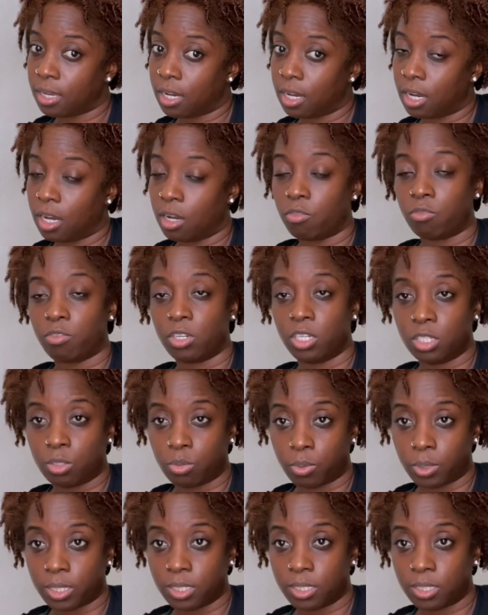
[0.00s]

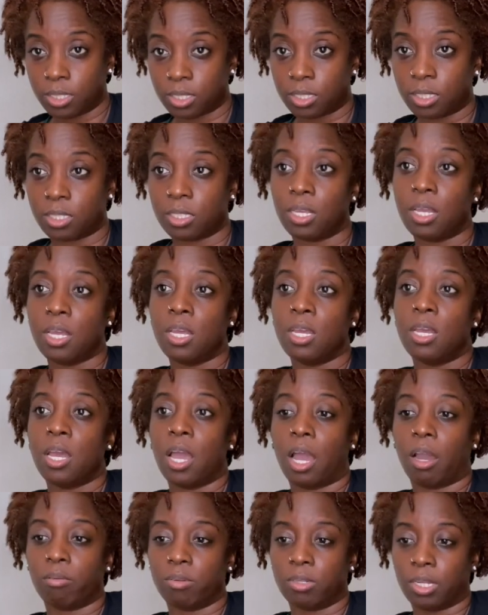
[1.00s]
retwists,
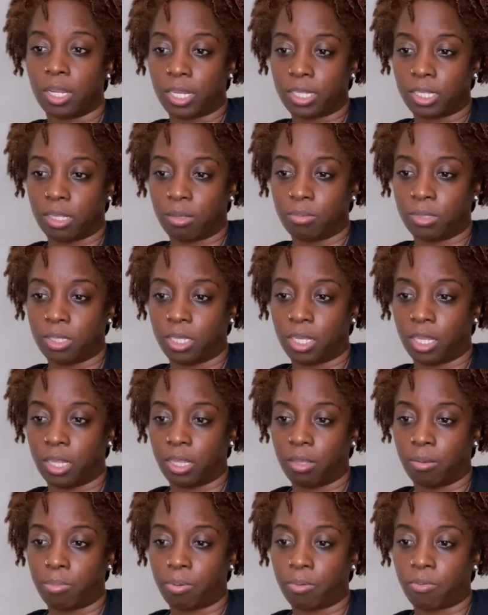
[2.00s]
I would like them to get
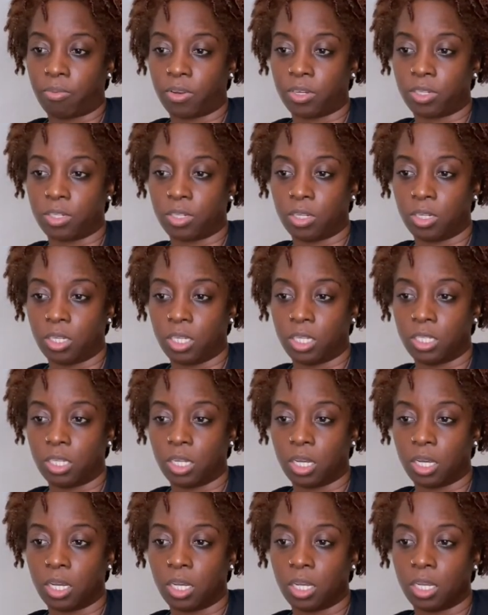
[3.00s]
them professionally
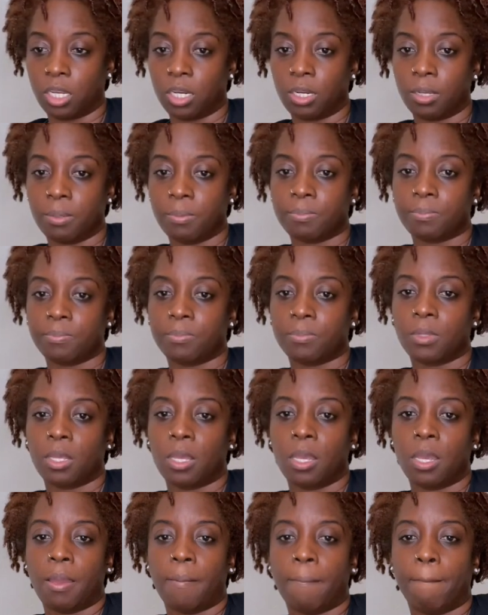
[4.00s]
done,
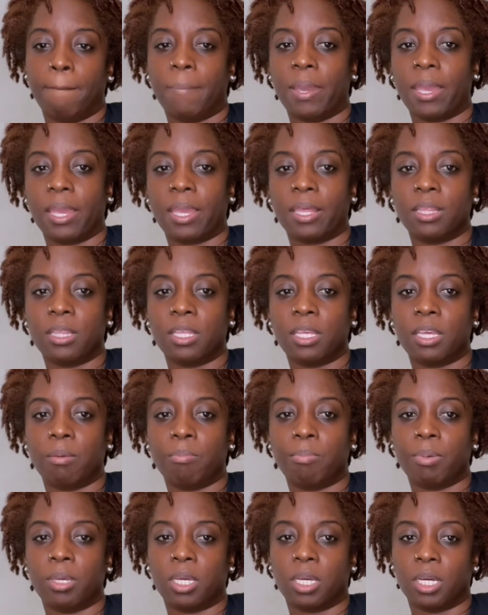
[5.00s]

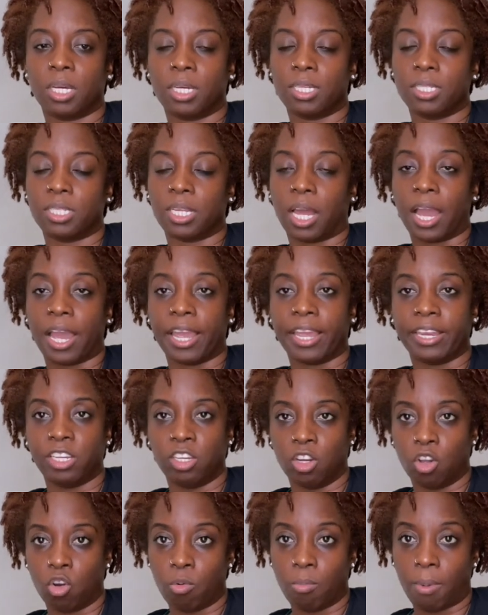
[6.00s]
mainly because I
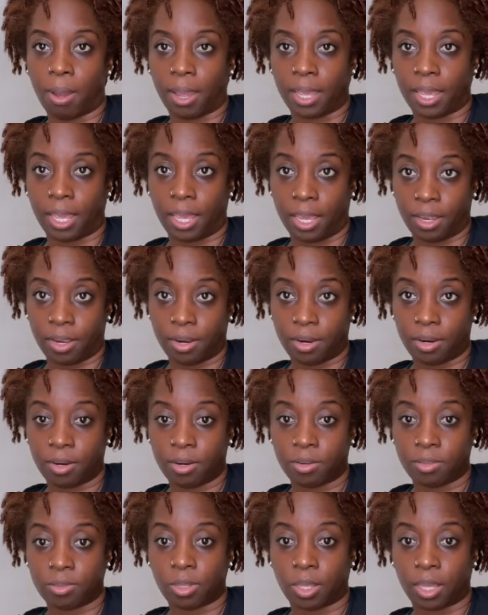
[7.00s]
know my
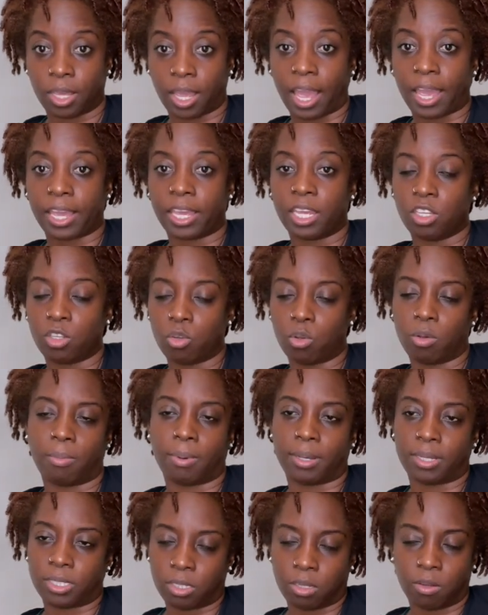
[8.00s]
hair. Like, I could do it
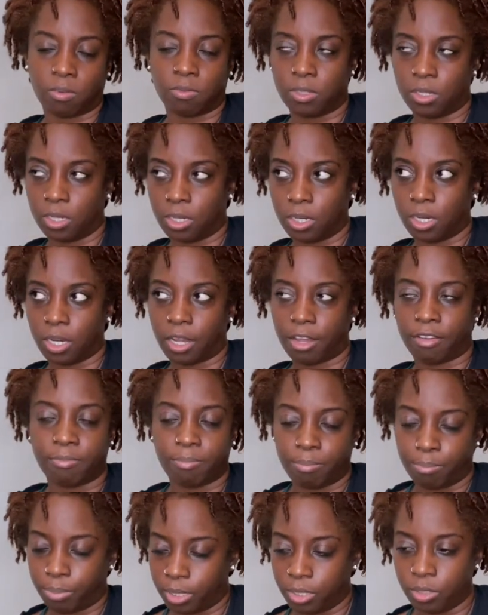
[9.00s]
myself, duh,
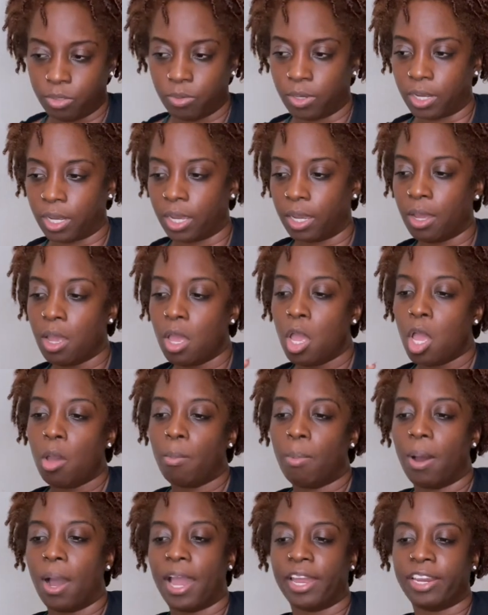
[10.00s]
I've been doing it,
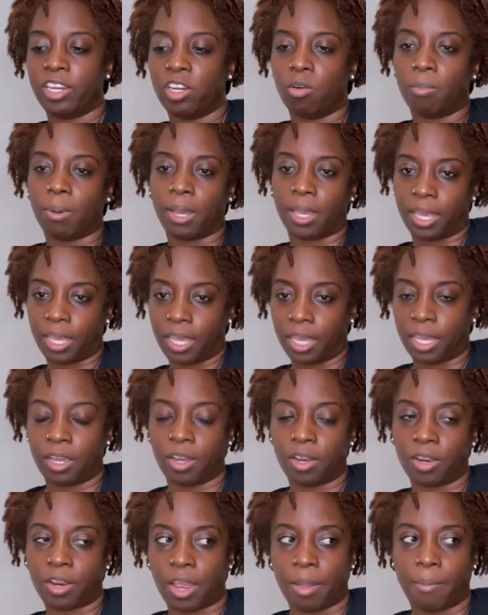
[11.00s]
but I know my
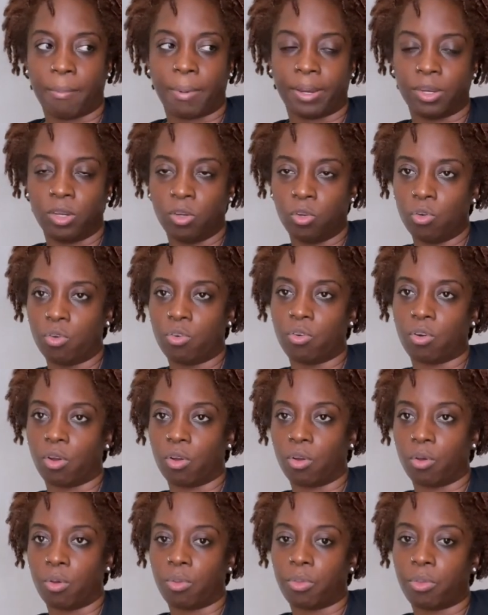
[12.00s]
hair and my new
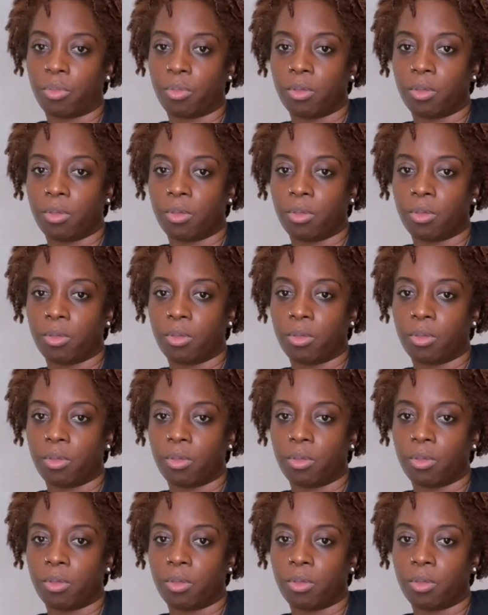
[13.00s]
growth,